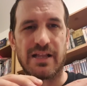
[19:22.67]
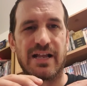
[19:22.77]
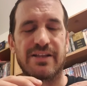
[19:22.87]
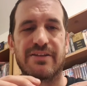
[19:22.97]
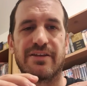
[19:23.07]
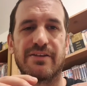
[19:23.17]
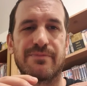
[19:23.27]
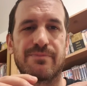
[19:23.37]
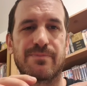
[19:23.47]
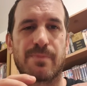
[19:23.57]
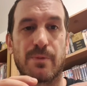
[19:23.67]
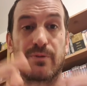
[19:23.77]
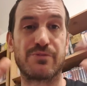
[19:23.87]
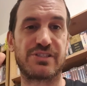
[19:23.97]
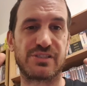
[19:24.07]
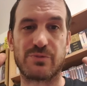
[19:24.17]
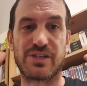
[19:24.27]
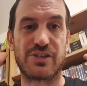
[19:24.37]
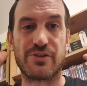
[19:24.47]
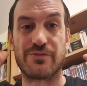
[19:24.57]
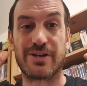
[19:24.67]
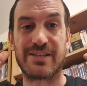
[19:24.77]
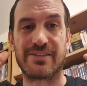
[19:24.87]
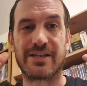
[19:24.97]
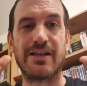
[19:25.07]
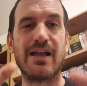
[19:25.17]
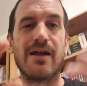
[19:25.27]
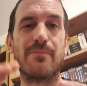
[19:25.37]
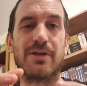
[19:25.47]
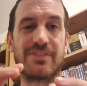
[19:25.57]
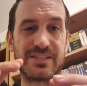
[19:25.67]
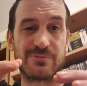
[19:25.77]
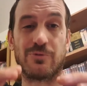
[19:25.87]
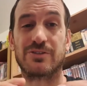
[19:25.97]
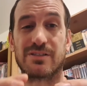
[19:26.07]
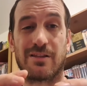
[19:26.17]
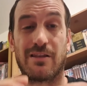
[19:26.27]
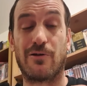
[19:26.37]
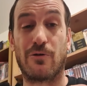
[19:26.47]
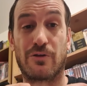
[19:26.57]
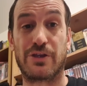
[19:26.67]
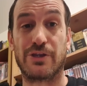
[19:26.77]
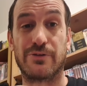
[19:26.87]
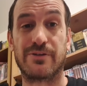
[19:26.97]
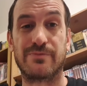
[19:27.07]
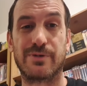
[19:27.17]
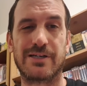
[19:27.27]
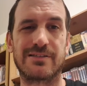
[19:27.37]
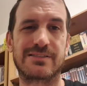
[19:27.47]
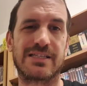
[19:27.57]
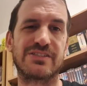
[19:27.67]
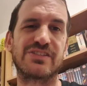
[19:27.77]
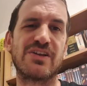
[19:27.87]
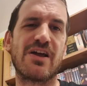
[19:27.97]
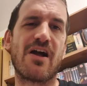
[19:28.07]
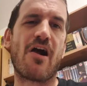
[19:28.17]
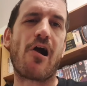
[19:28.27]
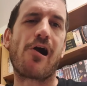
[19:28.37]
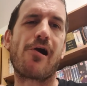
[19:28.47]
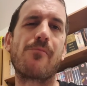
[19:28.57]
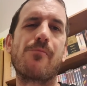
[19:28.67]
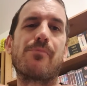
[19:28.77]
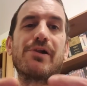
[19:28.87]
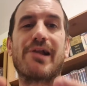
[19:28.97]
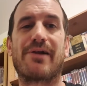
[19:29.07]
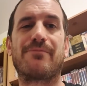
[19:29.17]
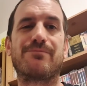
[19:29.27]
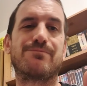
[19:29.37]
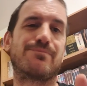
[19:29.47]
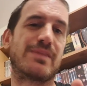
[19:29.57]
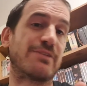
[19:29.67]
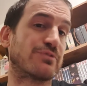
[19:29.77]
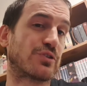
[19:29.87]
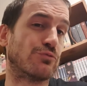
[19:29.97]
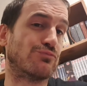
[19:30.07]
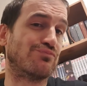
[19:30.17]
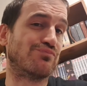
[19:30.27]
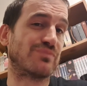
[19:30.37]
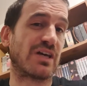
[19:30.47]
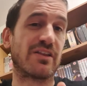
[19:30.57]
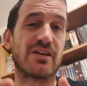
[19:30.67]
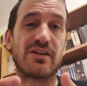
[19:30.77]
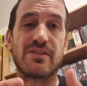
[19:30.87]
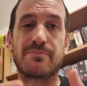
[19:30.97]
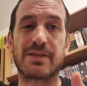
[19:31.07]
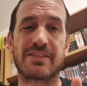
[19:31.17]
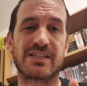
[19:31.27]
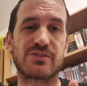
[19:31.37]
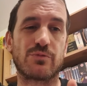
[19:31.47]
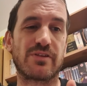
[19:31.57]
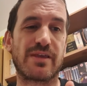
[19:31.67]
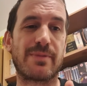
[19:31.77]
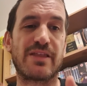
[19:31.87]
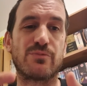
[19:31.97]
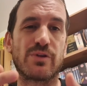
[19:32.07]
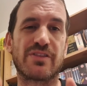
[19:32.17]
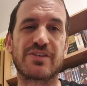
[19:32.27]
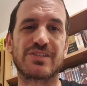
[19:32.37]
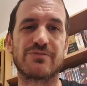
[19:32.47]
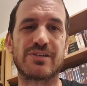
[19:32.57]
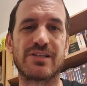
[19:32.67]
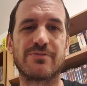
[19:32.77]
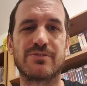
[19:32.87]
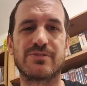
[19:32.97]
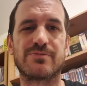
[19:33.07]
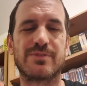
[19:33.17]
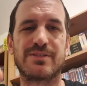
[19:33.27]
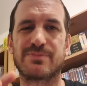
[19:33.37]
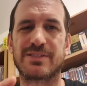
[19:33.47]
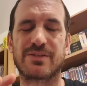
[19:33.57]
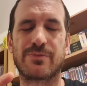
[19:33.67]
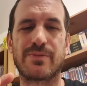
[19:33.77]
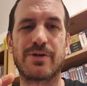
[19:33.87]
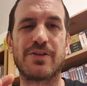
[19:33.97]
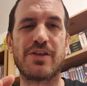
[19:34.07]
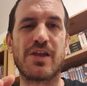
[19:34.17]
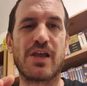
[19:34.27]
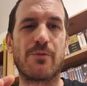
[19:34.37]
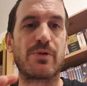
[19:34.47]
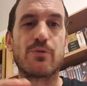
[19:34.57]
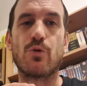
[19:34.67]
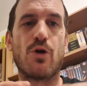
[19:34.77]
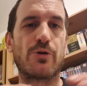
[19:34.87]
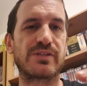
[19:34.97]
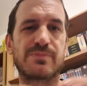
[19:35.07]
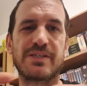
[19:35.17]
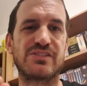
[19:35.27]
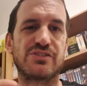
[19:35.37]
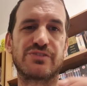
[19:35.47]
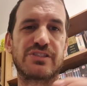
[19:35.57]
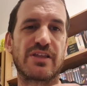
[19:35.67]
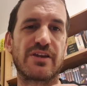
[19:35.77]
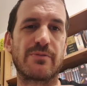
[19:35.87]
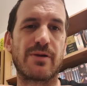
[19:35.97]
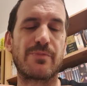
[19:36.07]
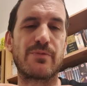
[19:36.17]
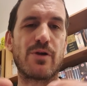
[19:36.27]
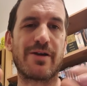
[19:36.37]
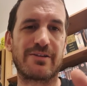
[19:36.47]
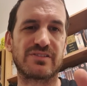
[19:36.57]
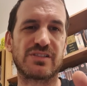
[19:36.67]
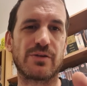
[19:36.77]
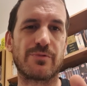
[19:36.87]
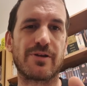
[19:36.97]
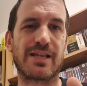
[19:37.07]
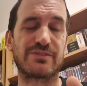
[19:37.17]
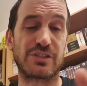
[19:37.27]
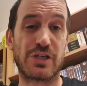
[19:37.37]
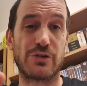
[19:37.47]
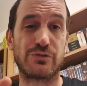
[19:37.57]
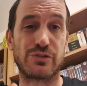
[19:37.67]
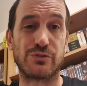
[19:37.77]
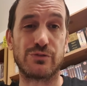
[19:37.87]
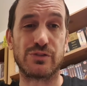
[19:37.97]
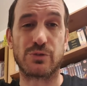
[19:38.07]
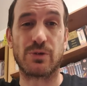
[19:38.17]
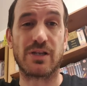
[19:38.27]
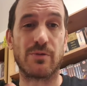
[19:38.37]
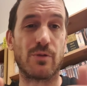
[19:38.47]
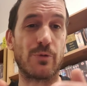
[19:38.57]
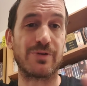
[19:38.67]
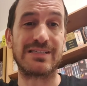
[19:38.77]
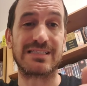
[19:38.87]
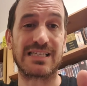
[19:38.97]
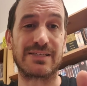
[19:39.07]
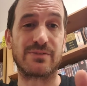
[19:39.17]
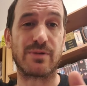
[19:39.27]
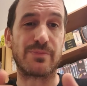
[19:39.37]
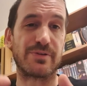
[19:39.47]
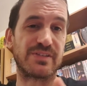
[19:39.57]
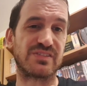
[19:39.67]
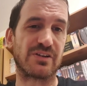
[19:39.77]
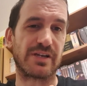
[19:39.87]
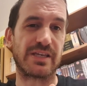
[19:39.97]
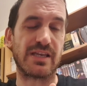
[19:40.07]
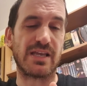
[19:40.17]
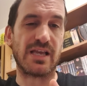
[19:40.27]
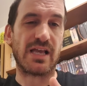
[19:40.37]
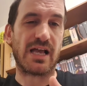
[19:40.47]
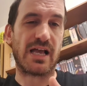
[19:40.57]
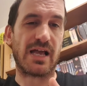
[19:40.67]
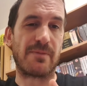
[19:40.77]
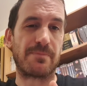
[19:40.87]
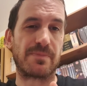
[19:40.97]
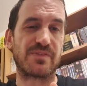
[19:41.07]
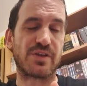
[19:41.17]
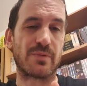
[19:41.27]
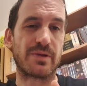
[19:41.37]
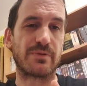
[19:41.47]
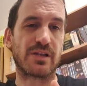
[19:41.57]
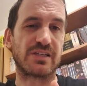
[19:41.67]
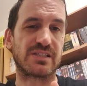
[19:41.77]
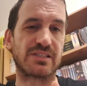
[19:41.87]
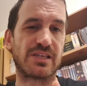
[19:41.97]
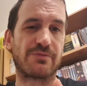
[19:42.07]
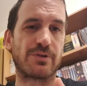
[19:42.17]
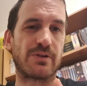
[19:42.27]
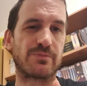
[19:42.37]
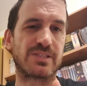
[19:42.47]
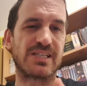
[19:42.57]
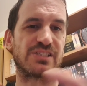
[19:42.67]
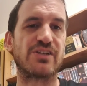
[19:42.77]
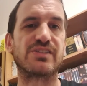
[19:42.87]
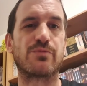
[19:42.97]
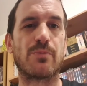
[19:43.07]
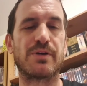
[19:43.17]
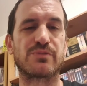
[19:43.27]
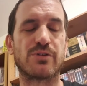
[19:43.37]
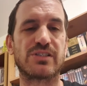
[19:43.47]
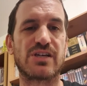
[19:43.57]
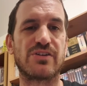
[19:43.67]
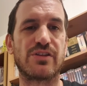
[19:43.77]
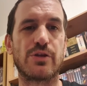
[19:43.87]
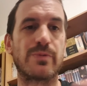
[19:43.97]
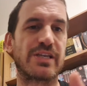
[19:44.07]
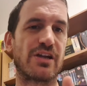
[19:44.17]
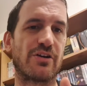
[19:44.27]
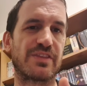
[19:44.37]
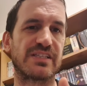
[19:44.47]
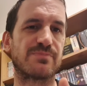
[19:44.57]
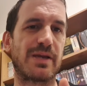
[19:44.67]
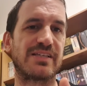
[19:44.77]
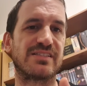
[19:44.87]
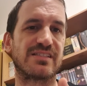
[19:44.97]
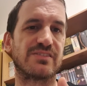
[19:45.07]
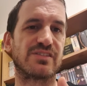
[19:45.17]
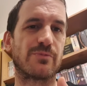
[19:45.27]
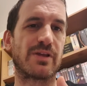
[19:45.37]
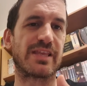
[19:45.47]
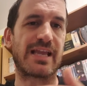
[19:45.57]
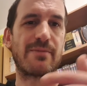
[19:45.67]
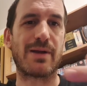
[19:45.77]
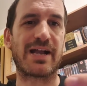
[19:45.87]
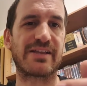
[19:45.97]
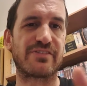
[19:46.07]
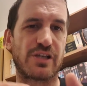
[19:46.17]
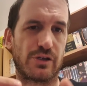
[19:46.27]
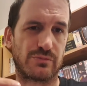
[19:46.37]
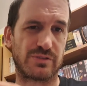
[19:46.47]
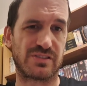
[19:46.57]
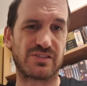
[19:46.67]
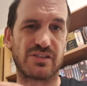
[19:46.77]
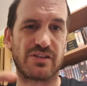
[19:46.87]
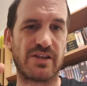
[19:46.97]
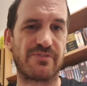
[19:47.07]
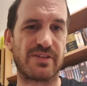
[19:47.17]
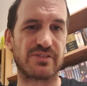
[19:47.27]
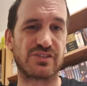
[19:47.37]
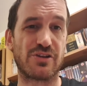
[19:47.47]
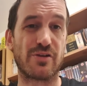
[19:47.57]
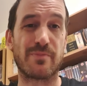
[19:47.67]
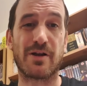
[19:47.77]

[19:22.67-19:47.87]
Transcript: uh, you know, we're British, we can queue for anything. But this was a long queue, even by our standards. Um, but yeah, it was cool. Uh, a big thanks to all of them. And one of the things I really, this may sound weird, but we were all holding spaces to each other. When we were outside, we were allowed to go to the toilet a lot more easily than when we were inside. Um, so we were like if uh, take turns. If one person wanted to go to the loo, we guard their space. And so when they came back, if the guard was if there was a security